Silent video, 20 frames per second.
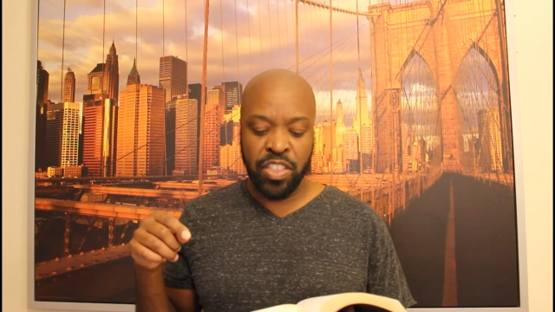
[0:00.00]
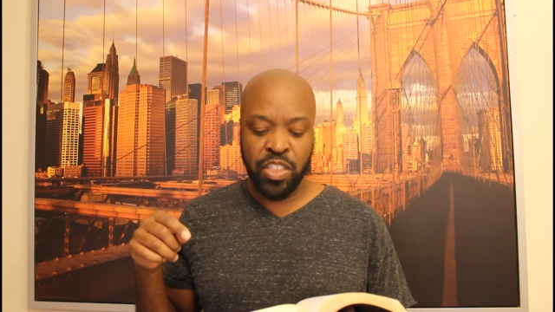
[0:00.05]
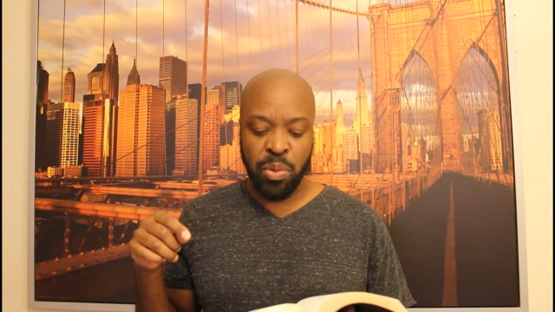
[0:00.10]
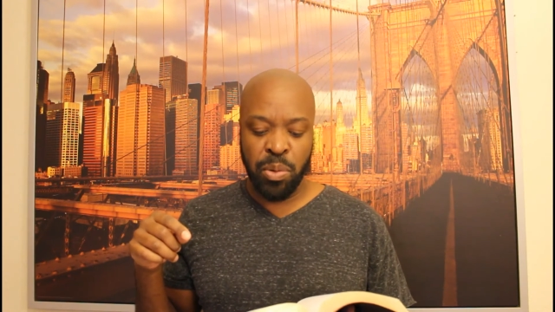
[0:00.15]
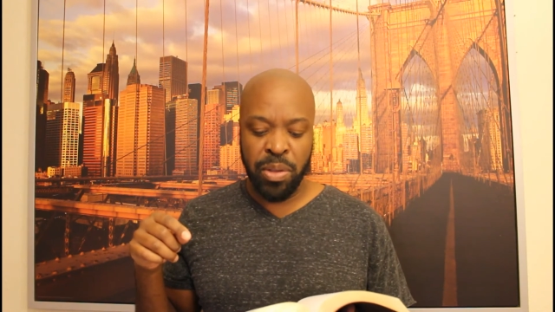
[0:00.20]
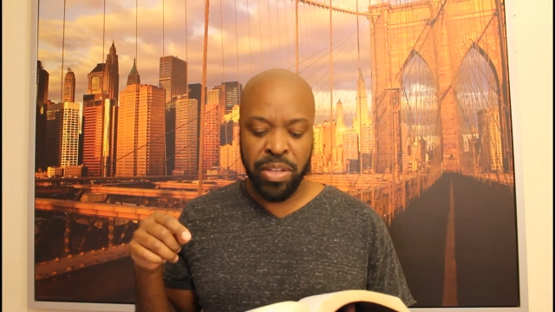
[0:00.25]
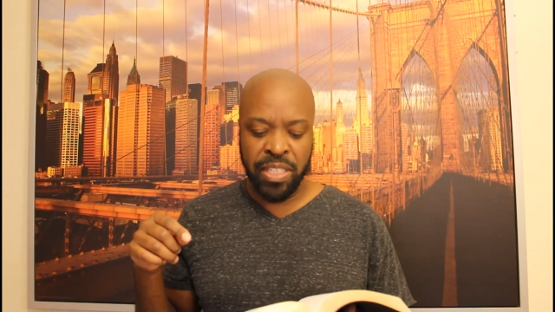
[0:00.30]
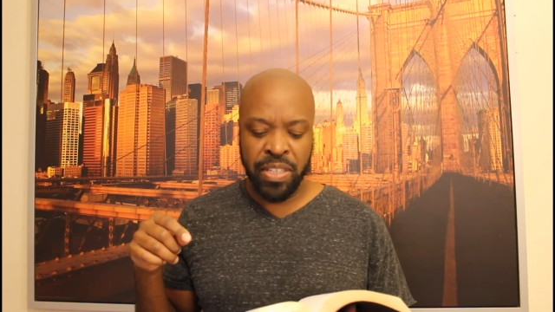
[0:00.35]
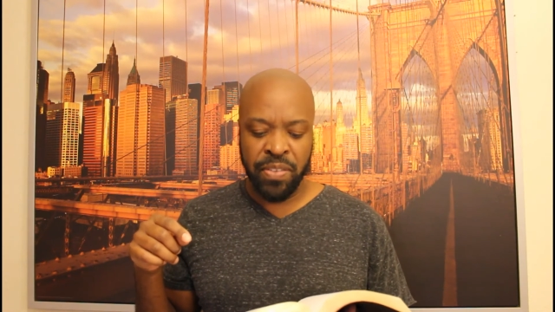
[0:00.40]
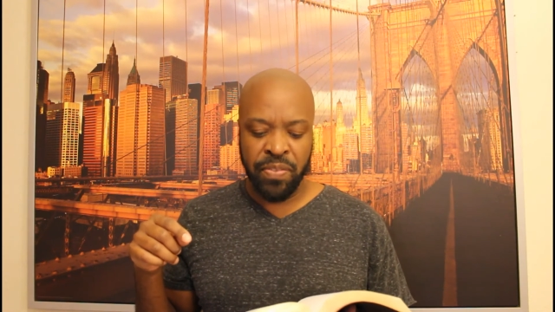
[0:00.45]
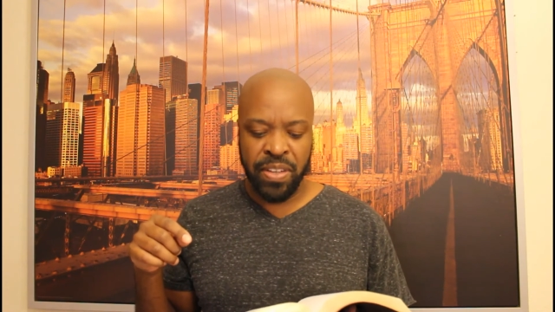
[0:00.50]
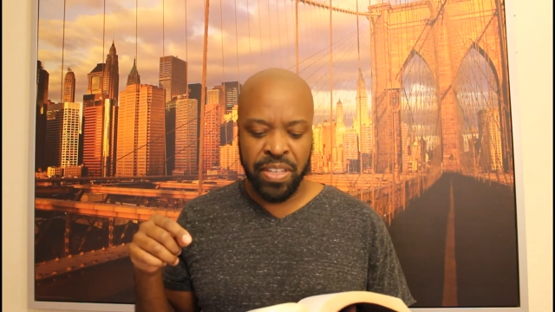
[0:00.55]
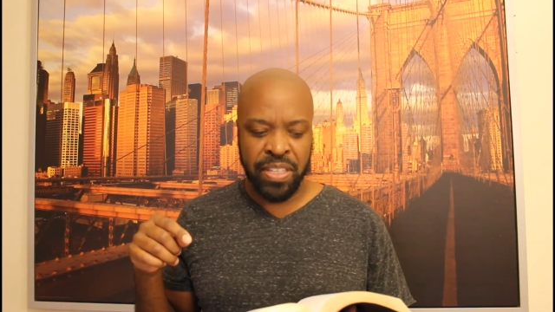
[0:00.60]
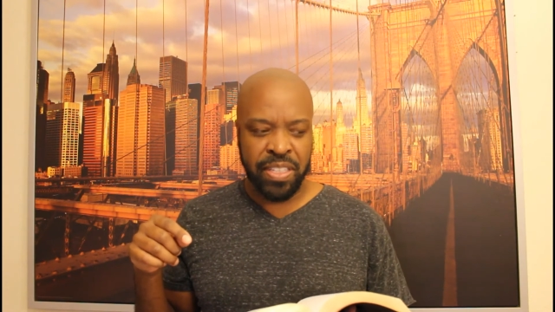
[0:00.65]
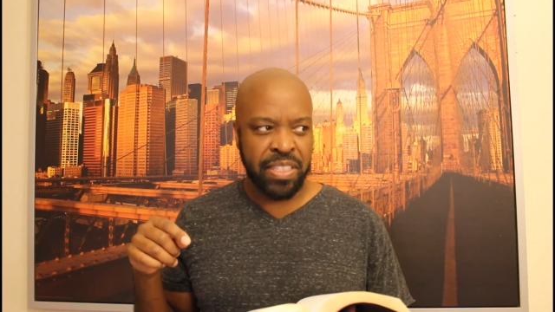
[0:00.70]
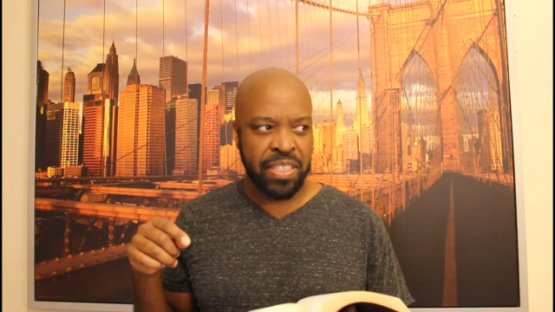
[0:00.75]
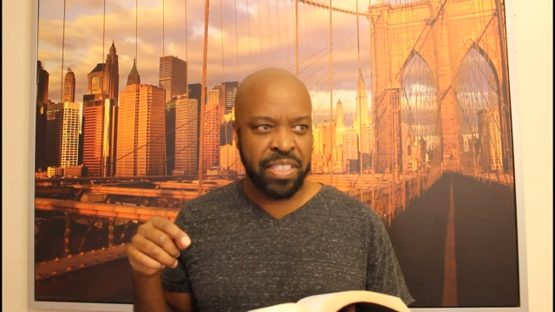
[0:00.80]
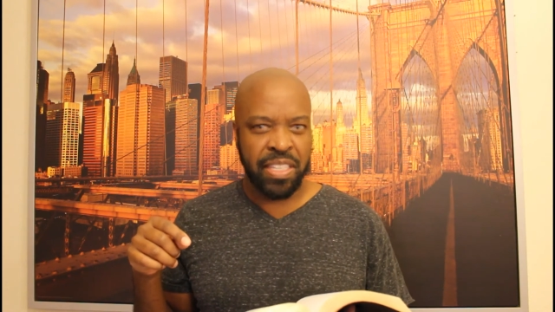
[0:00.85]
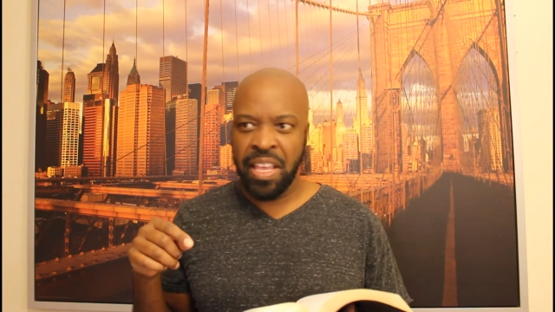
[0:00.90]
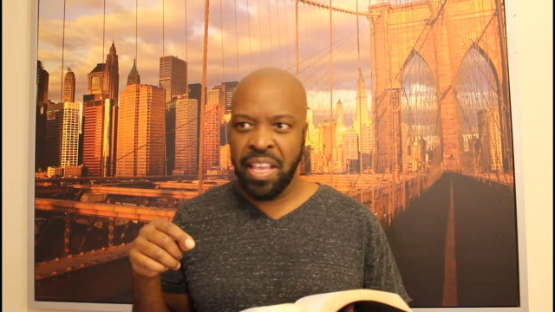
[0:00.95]
twins of a
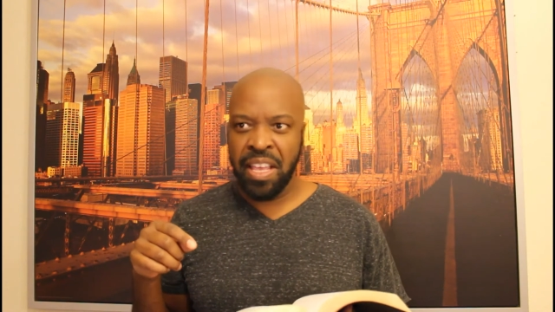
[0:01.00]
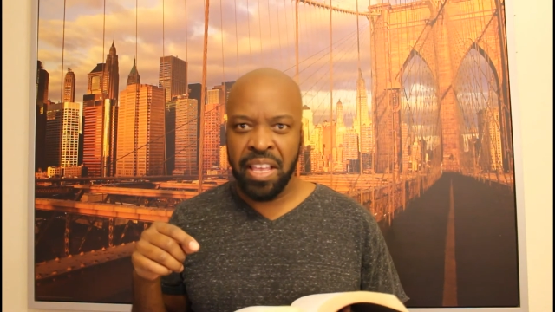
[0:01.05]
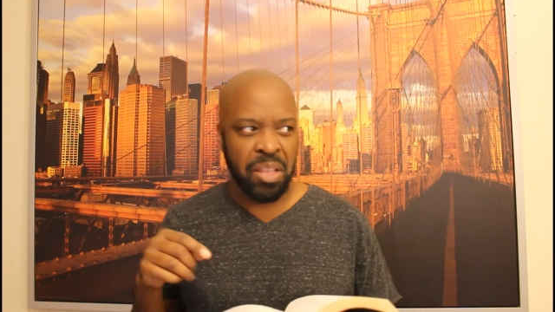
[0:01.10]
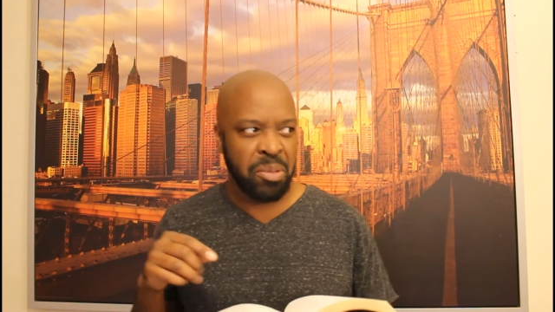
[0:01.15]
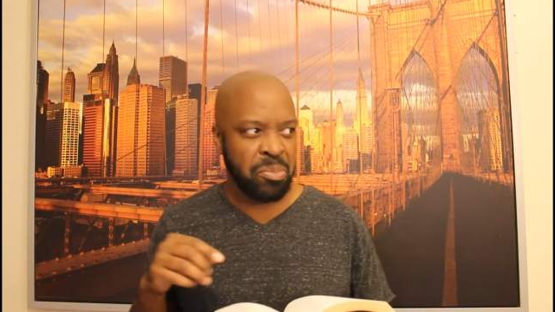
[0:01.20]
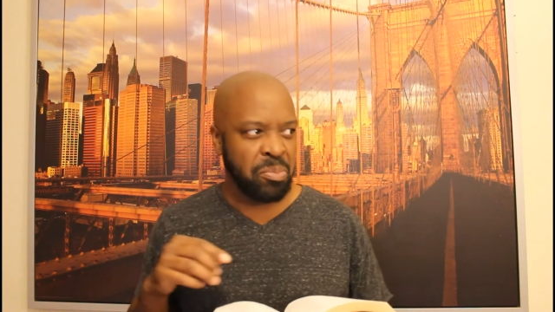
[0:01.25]
gazelle.